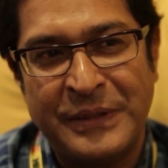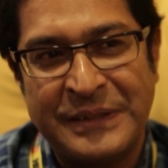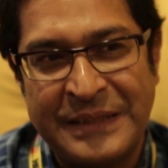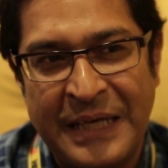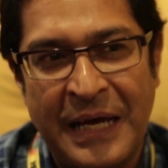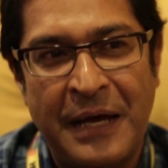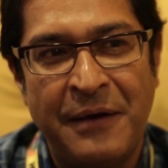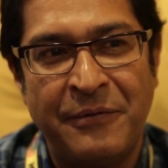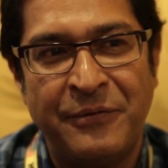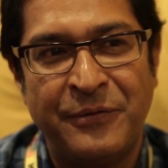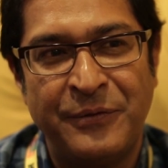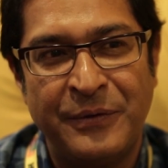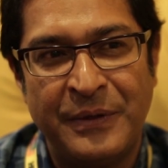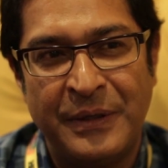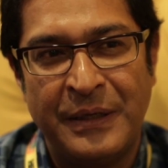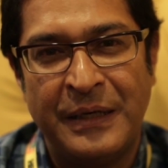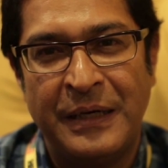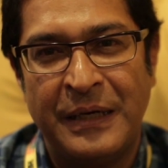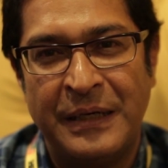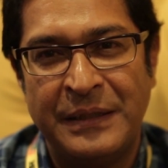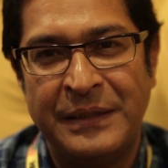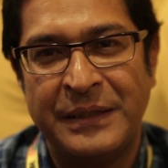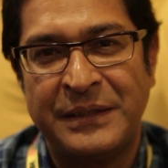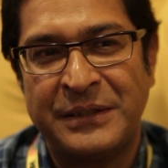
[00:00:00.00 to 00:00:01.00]
us have
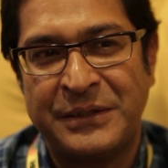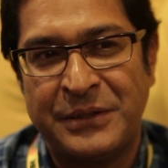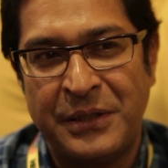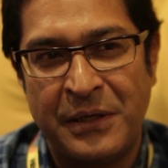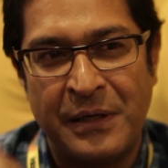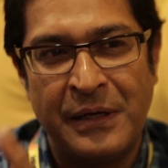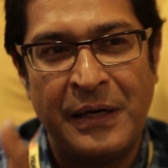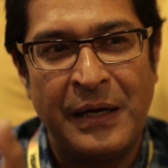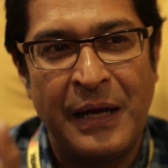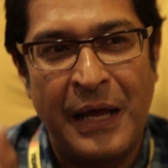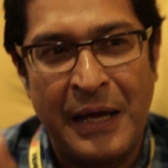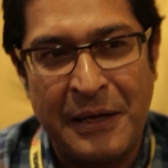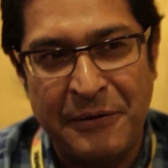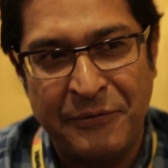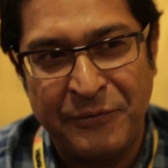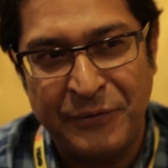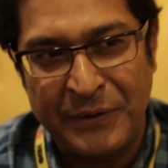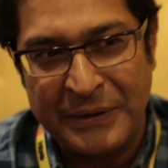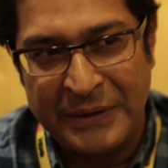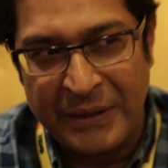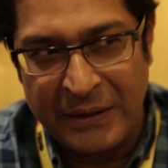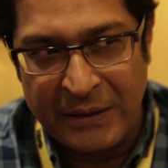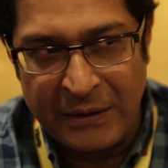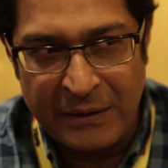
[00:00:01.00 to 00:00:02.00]
an external life
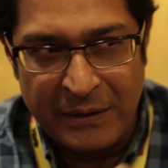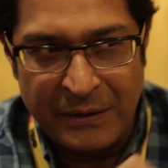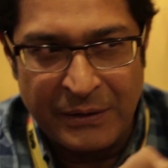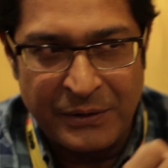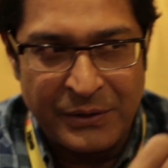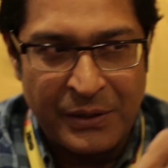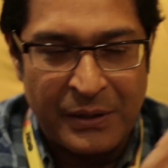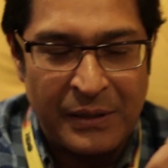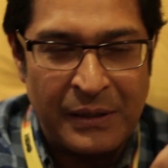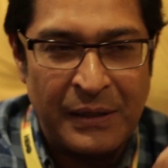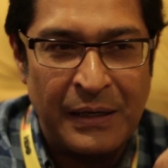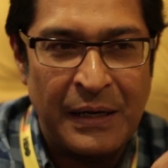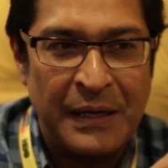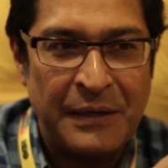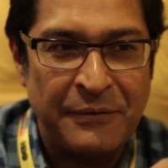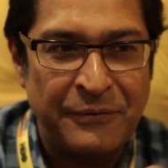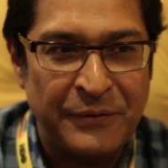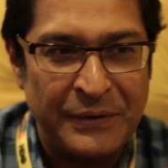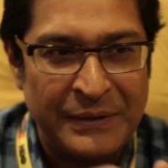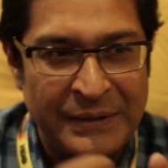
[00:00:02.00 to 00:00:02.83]
and then an internal life,